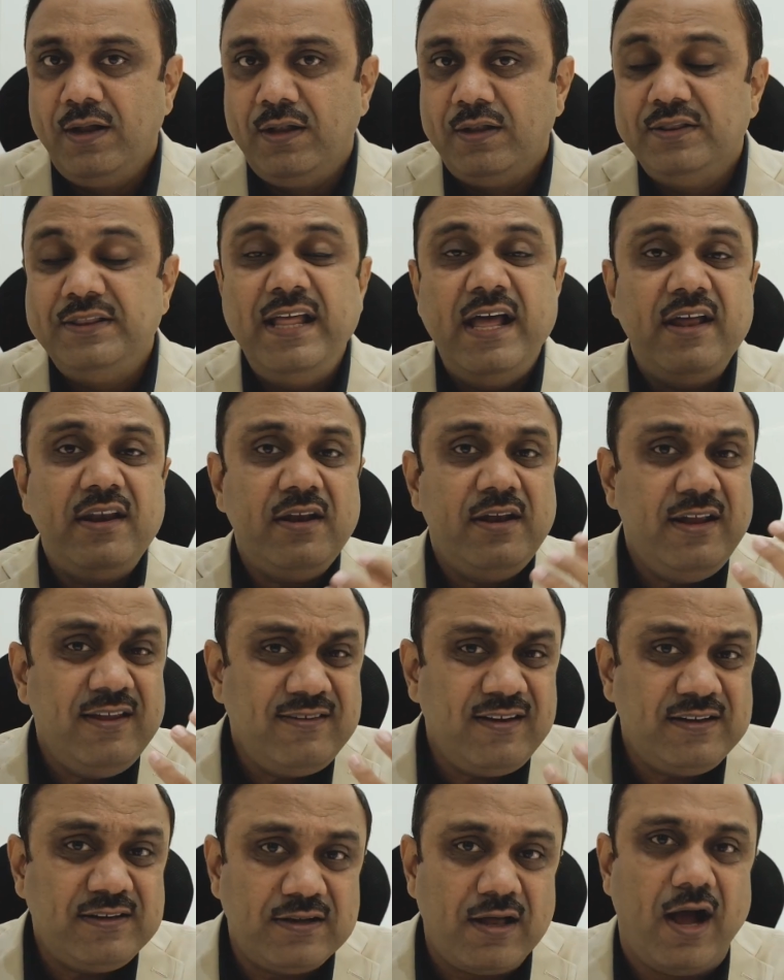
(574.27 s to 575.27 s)
there is
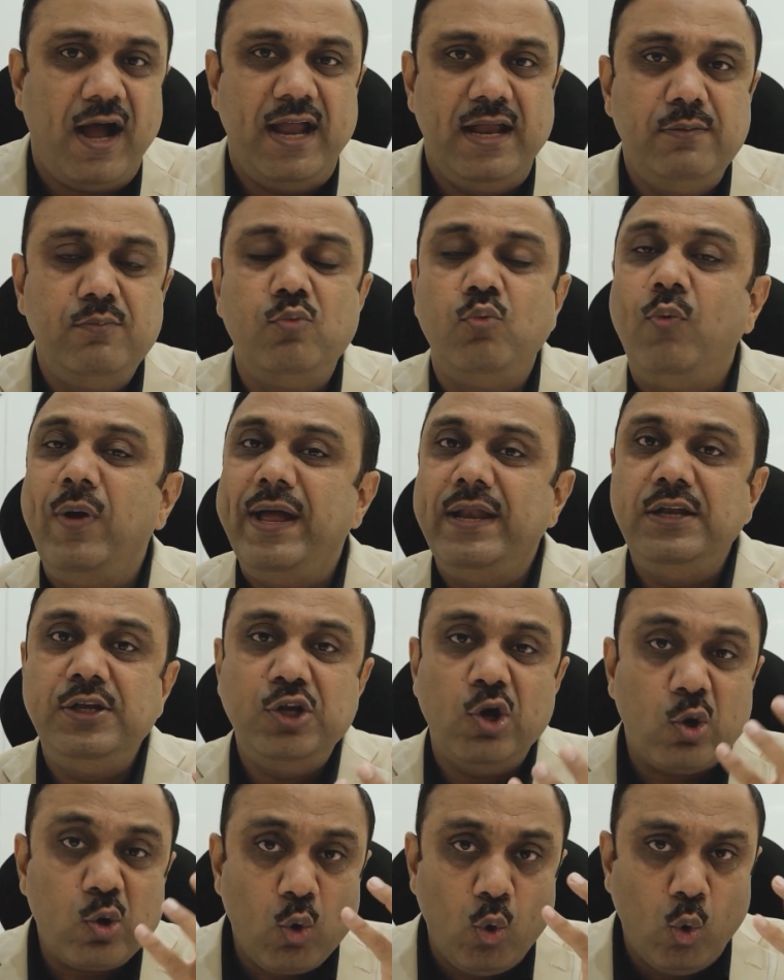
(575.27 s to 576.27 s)
a time when
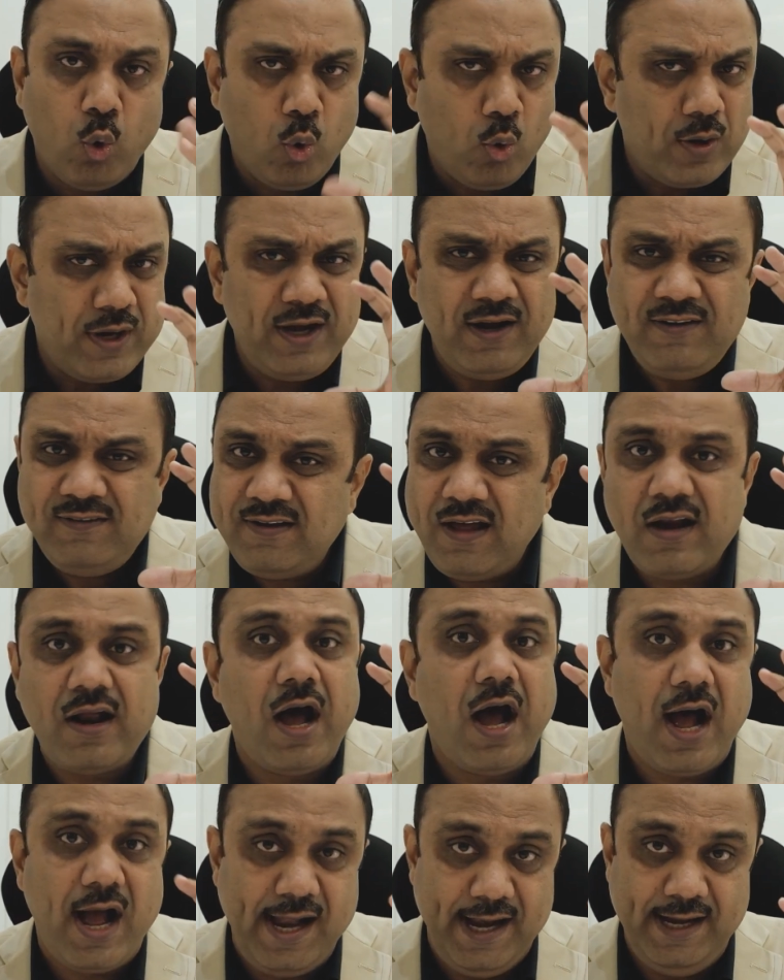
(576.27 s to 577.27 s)
your overheads are
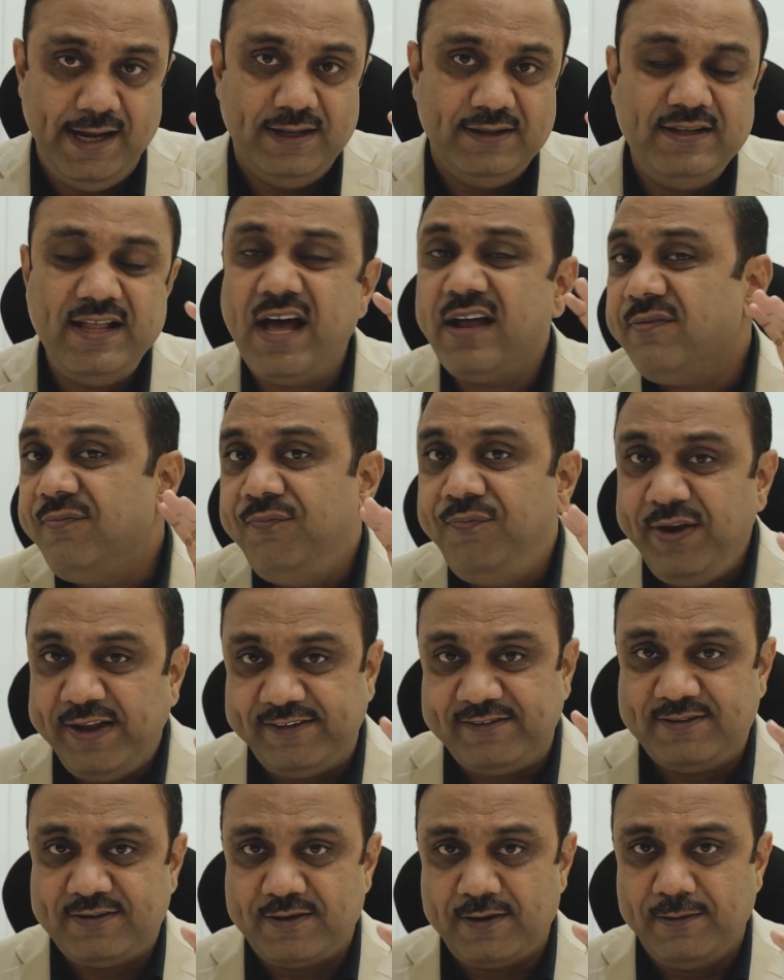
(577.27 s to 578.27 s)
high, they are
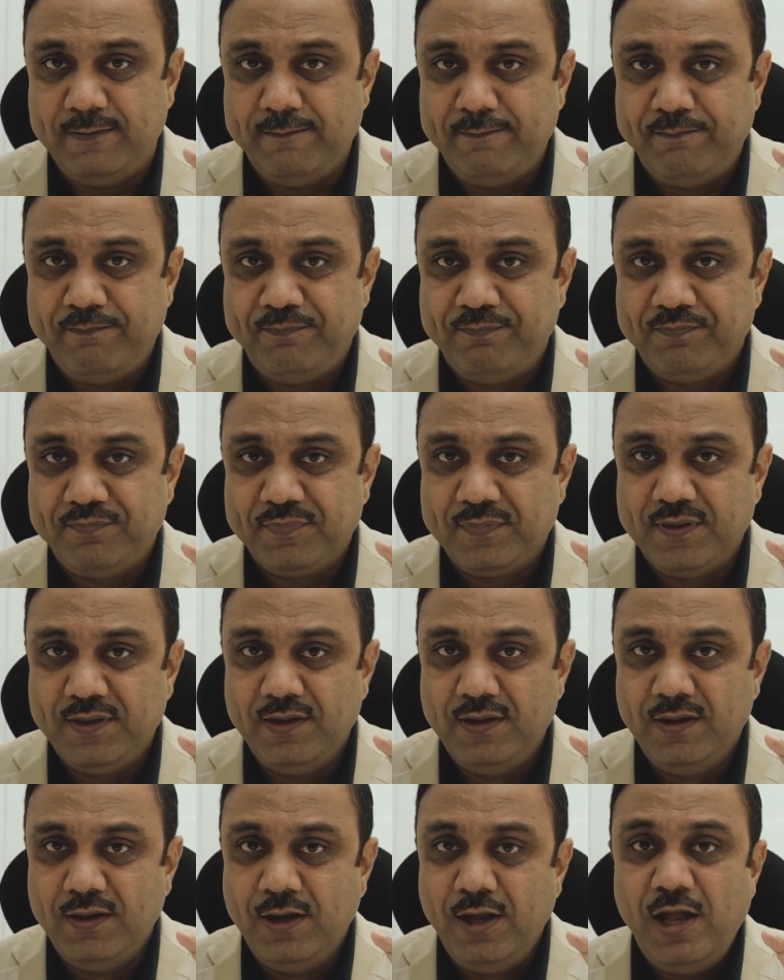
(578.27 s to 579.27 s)
fixed,
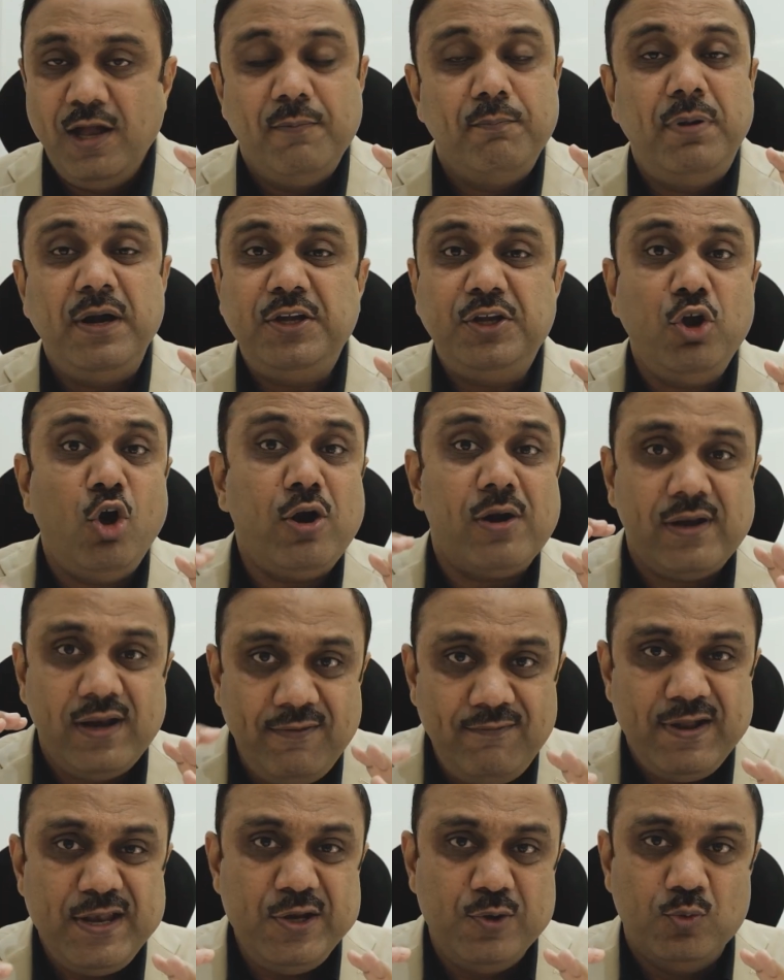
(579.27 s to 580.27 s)
but your
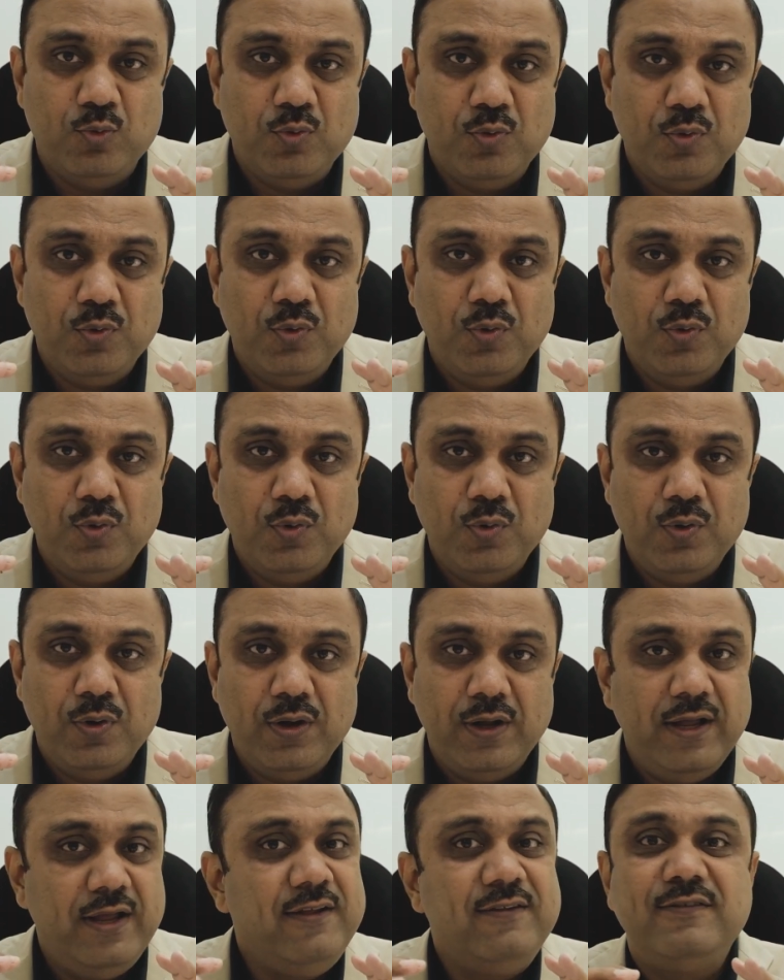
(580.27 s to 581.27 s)
revenue
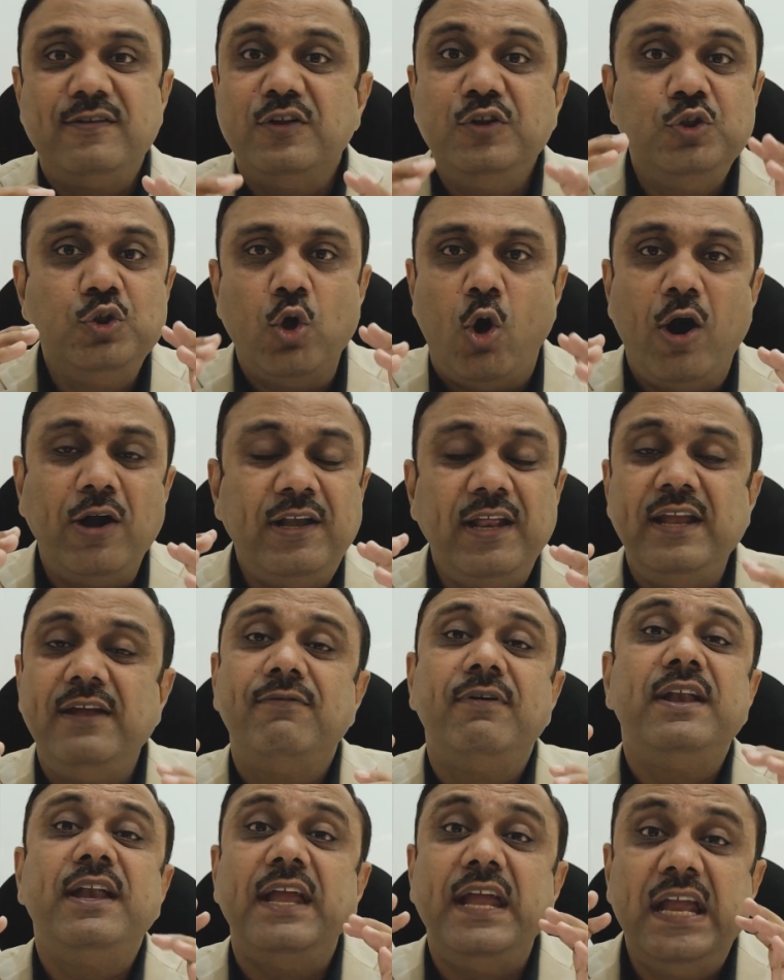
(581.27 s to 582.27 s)
is not
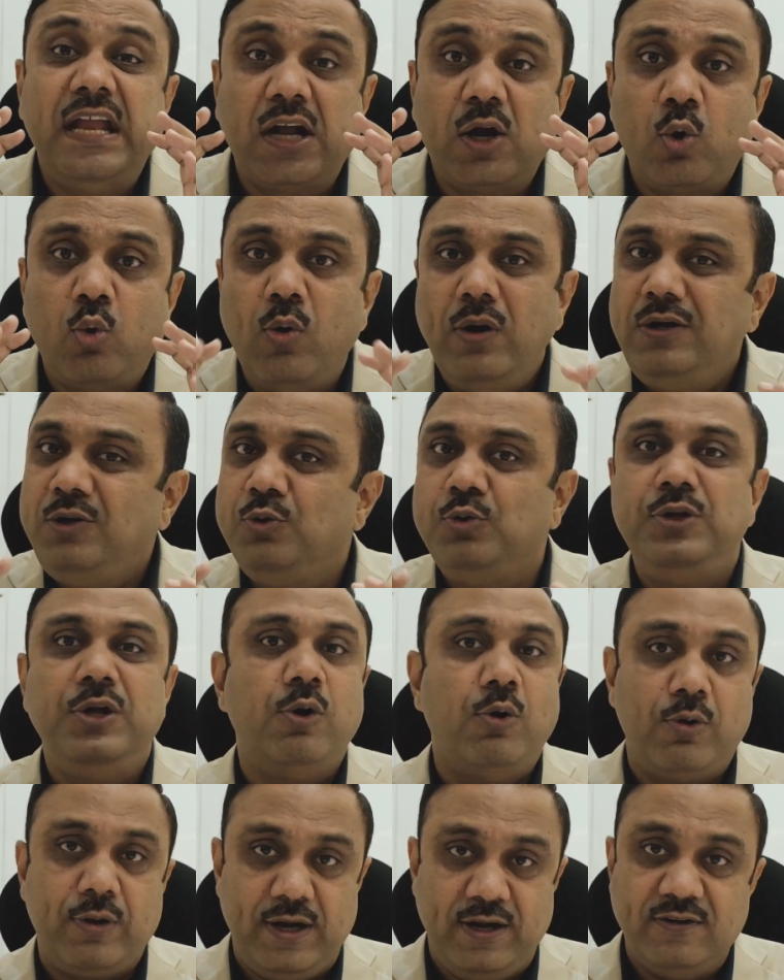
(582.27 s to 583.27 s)
even equal to the
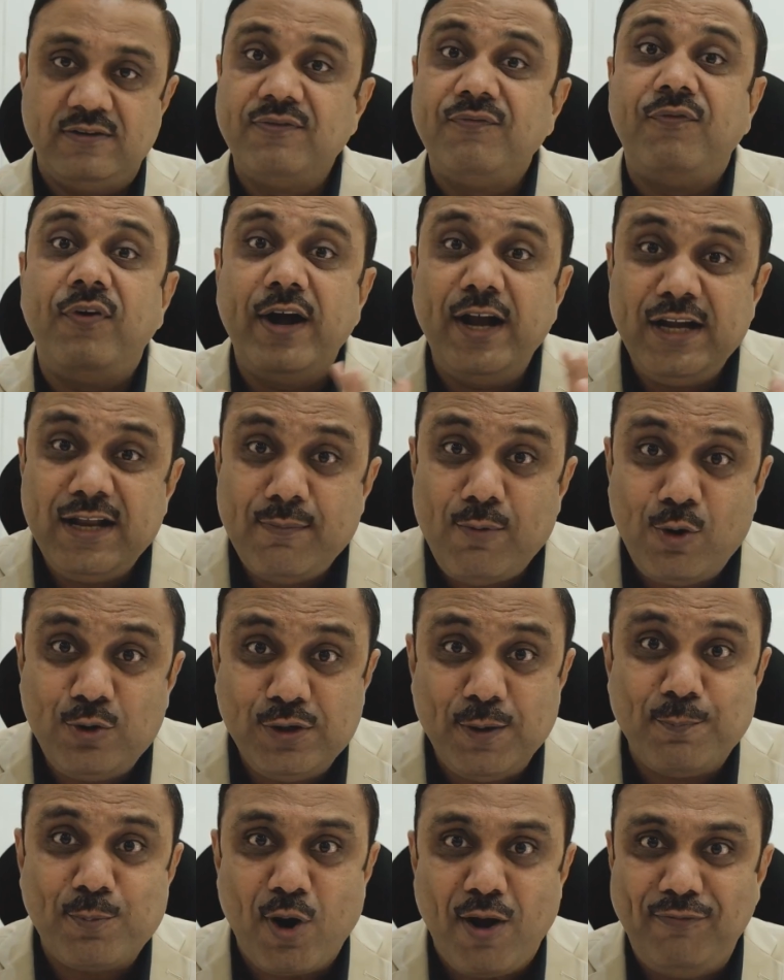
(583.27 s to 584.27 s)
overheads. Forget about
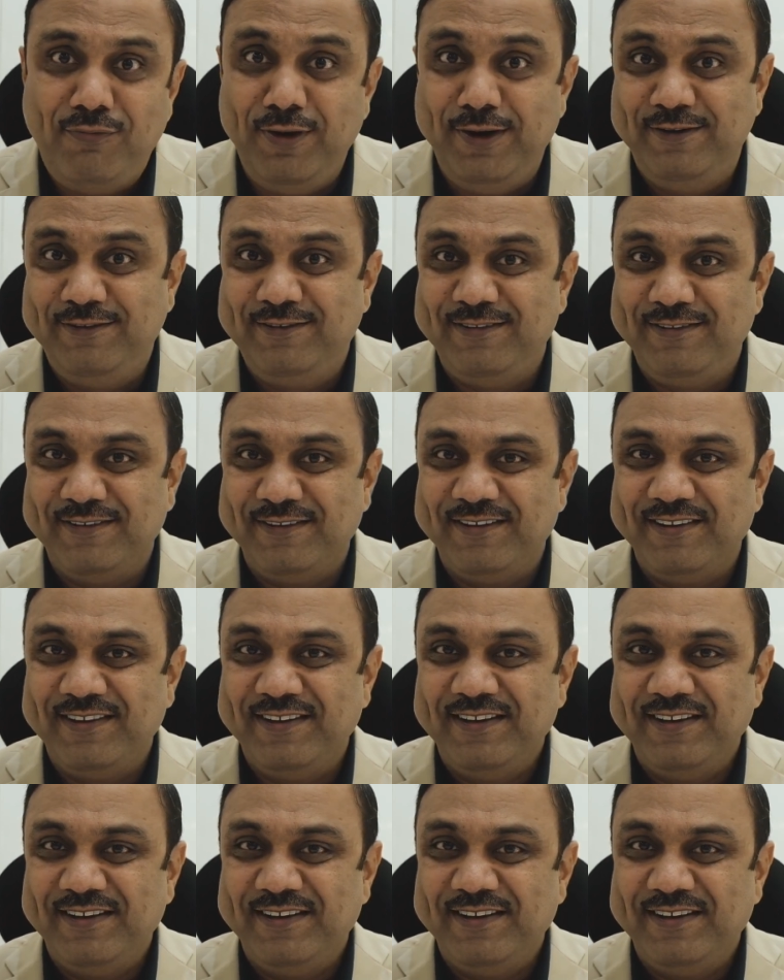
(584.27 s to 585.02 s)
the profits.